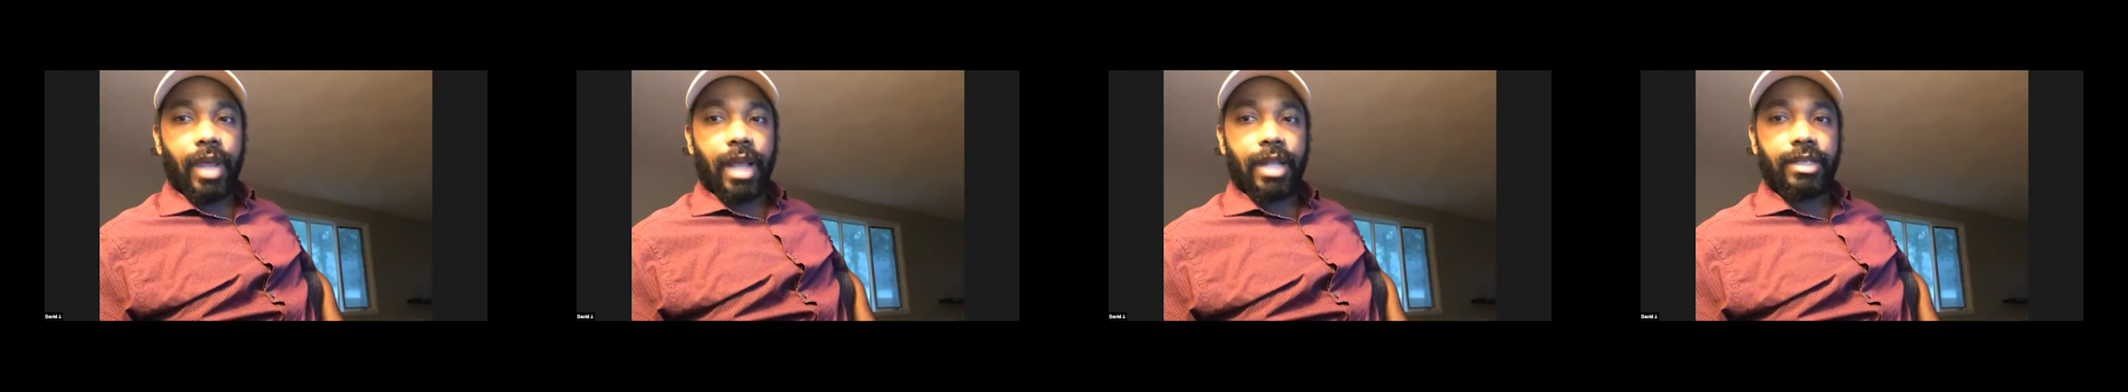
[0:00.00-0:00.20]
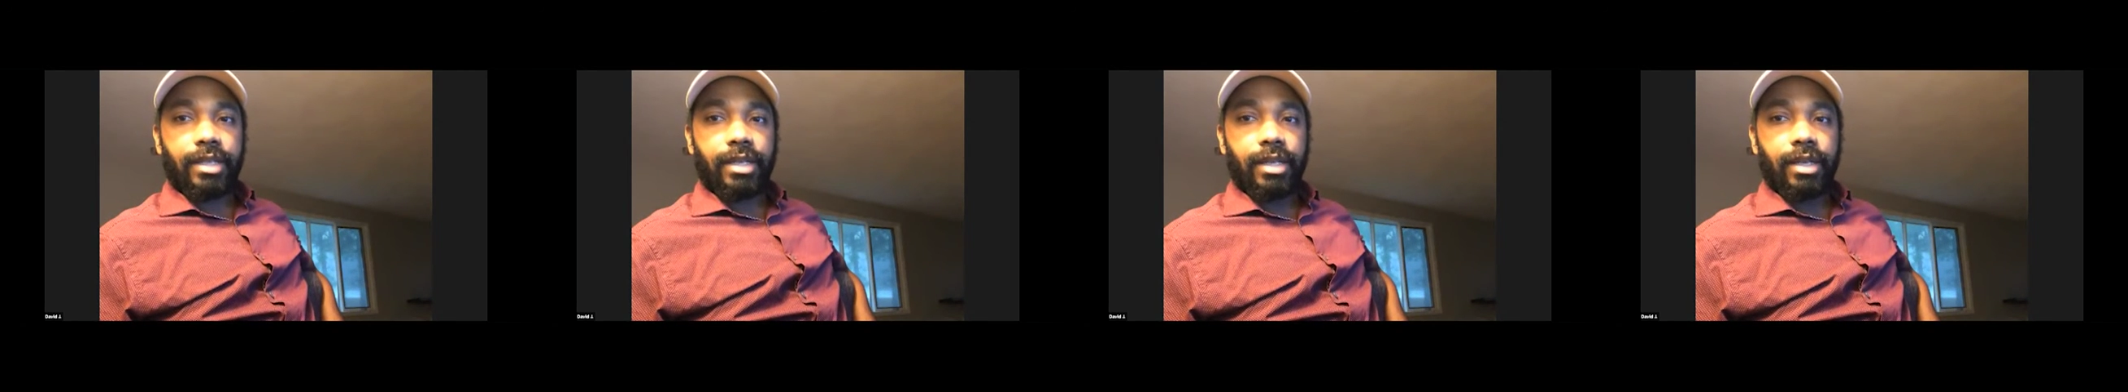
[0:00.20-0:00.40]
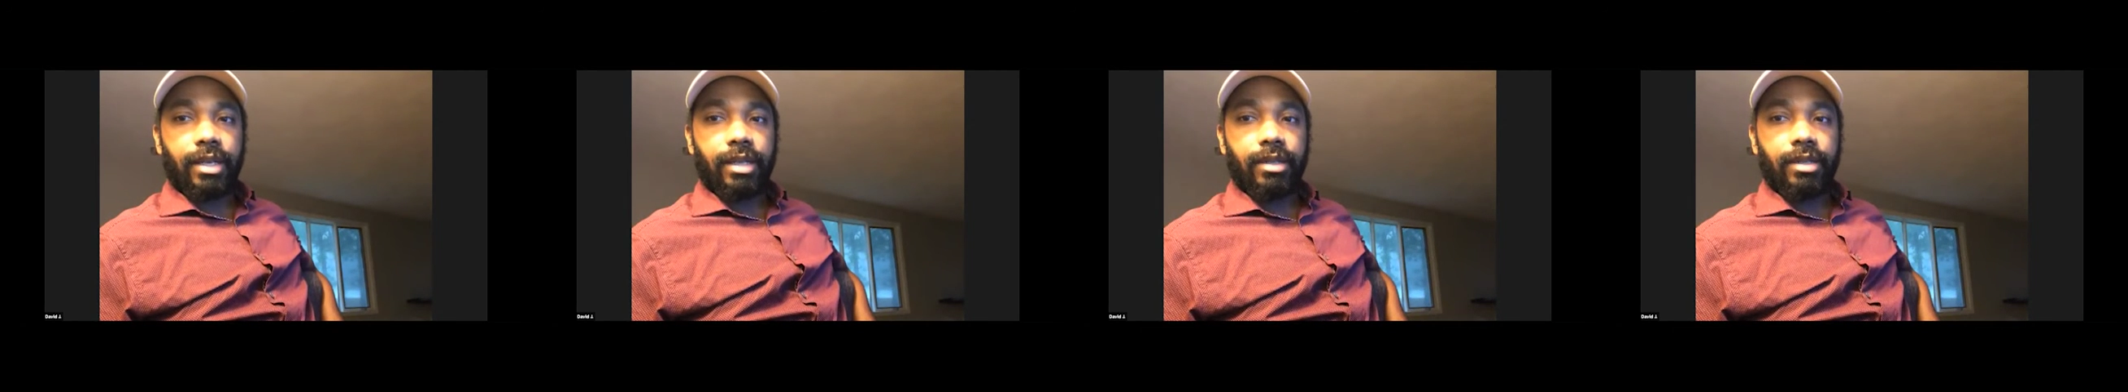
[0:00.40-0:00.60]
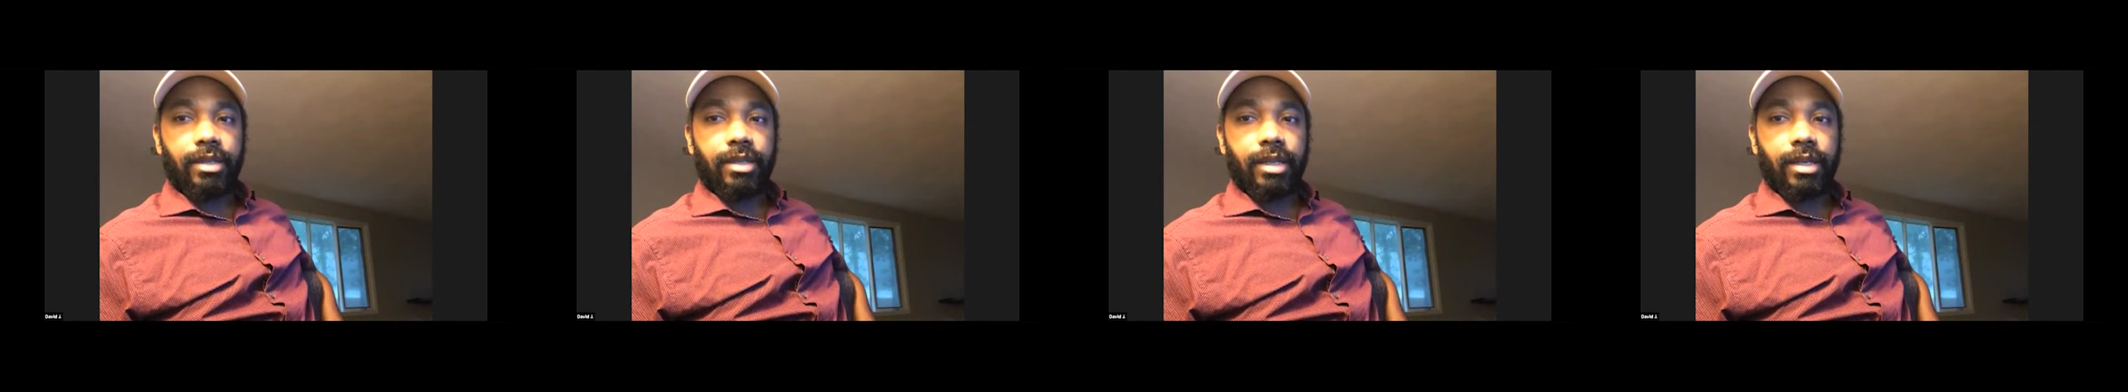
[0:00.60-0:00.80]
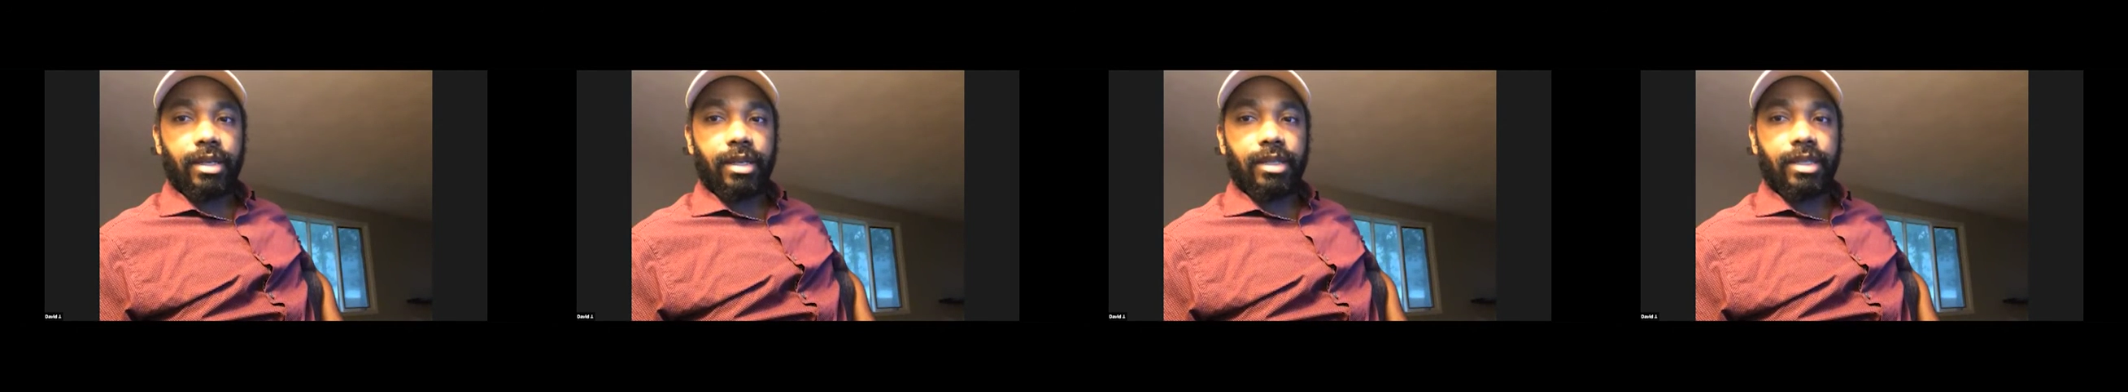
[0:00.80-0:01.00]
not to
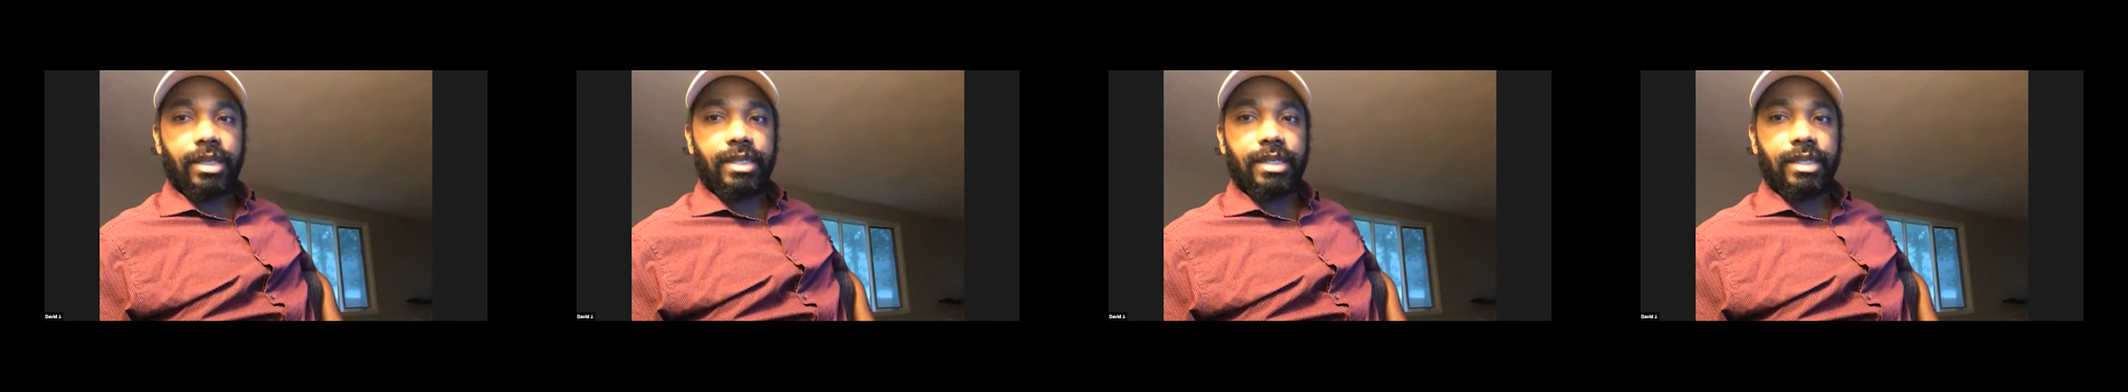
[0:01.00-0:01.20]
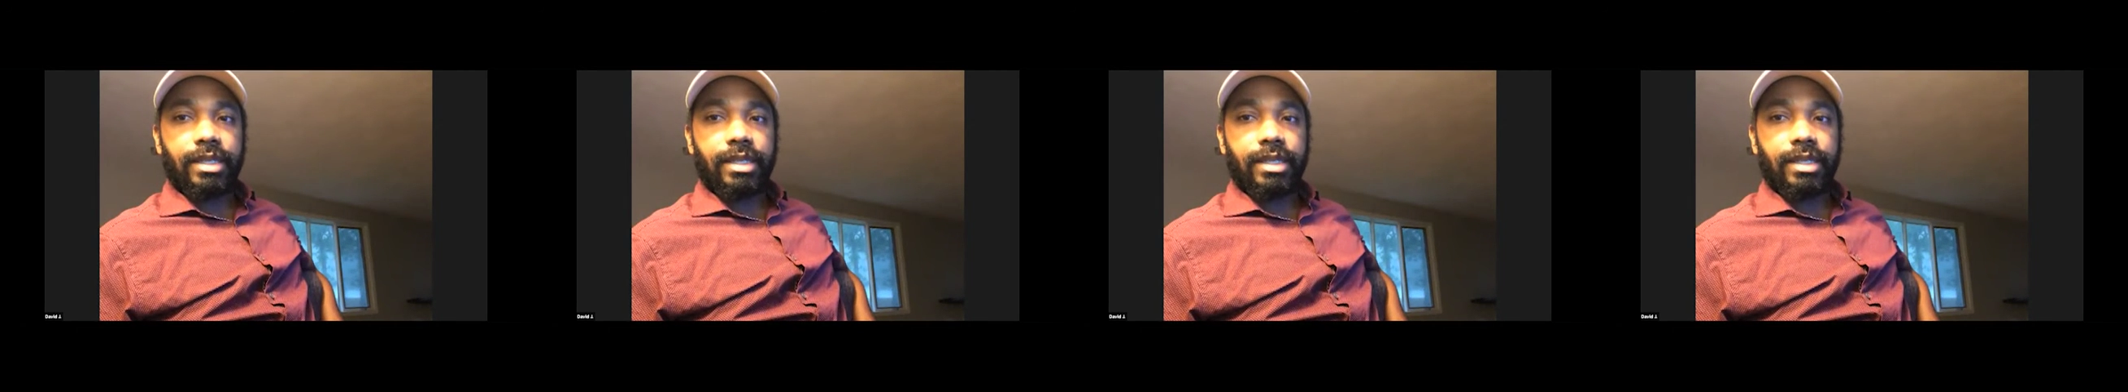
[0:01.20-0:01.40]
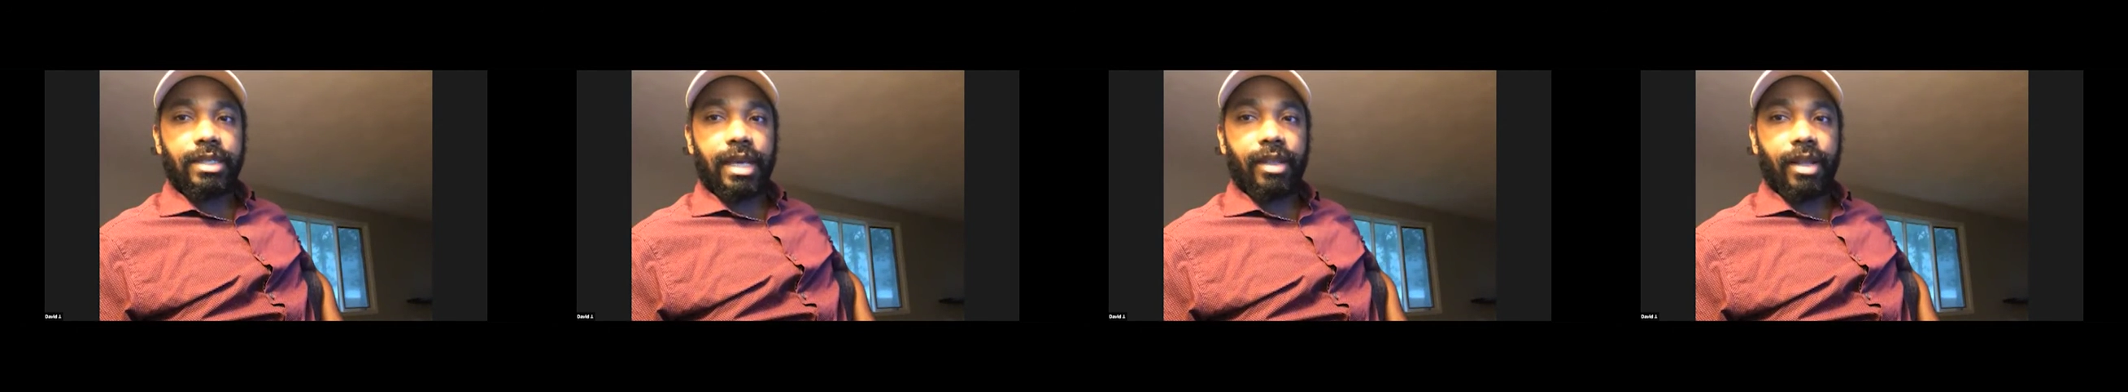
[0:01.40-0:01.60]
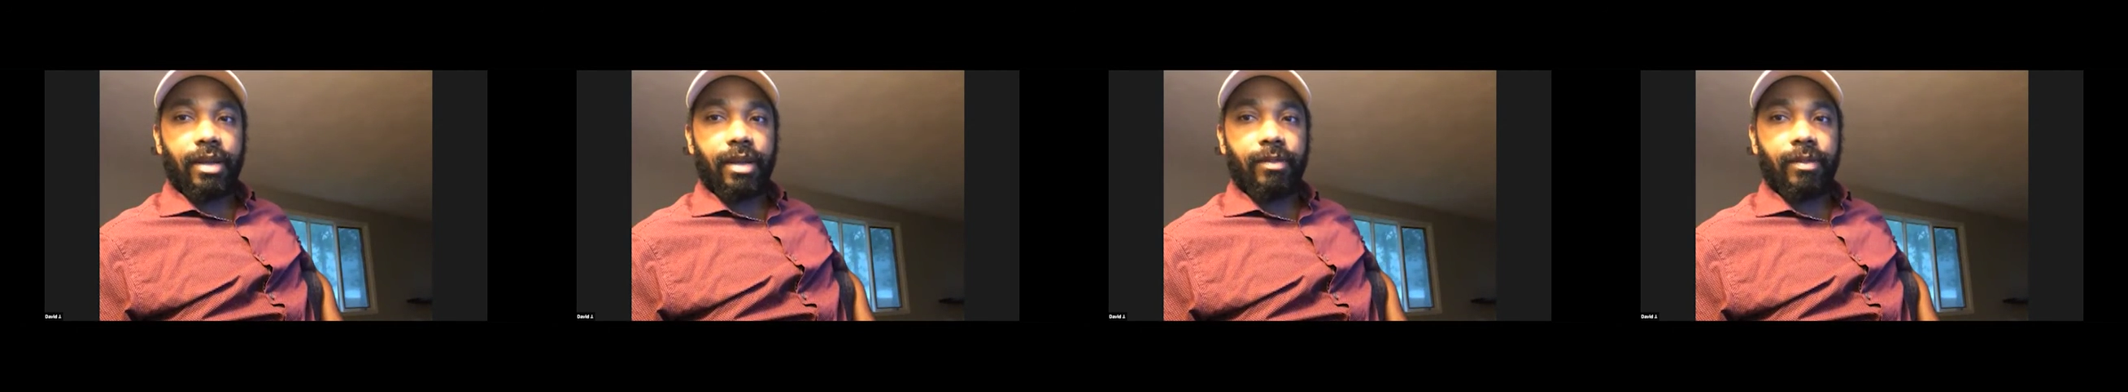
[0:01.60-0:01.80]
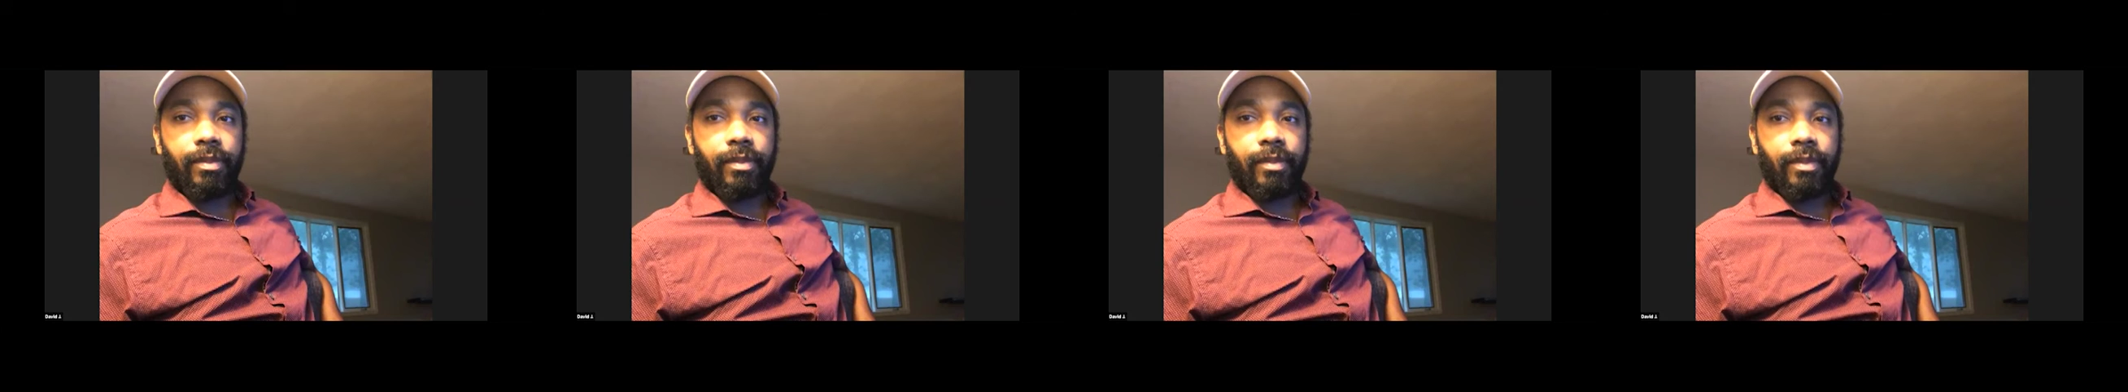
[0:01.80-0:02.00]
scare
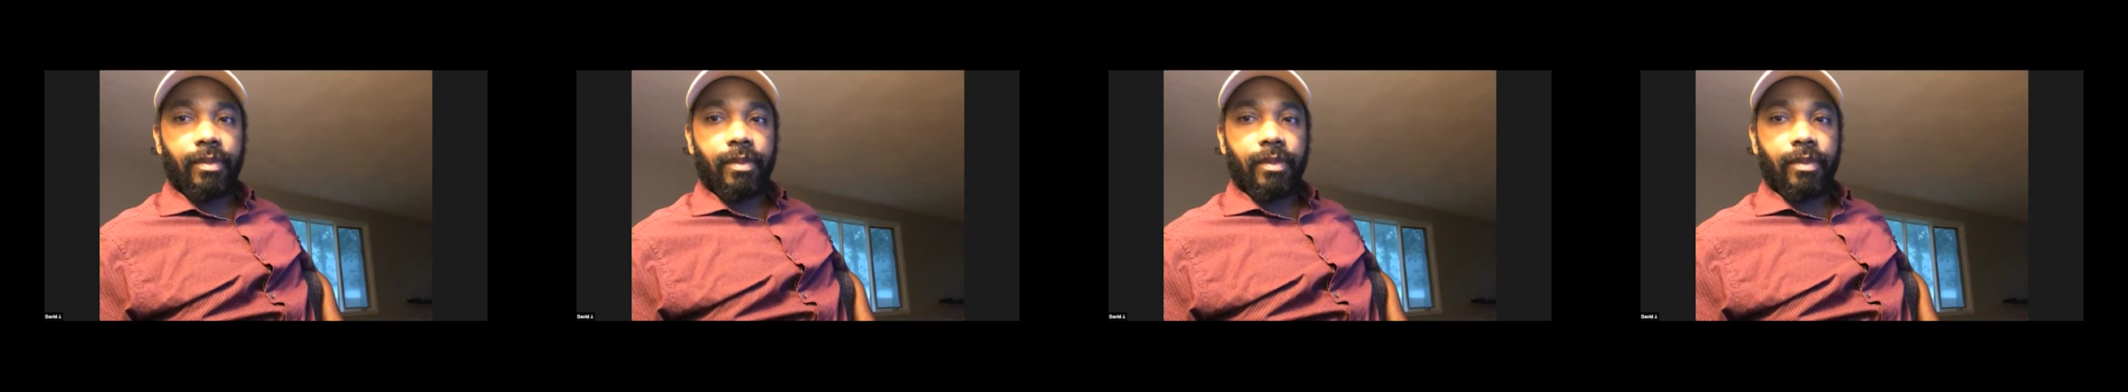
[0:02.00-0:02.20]
them,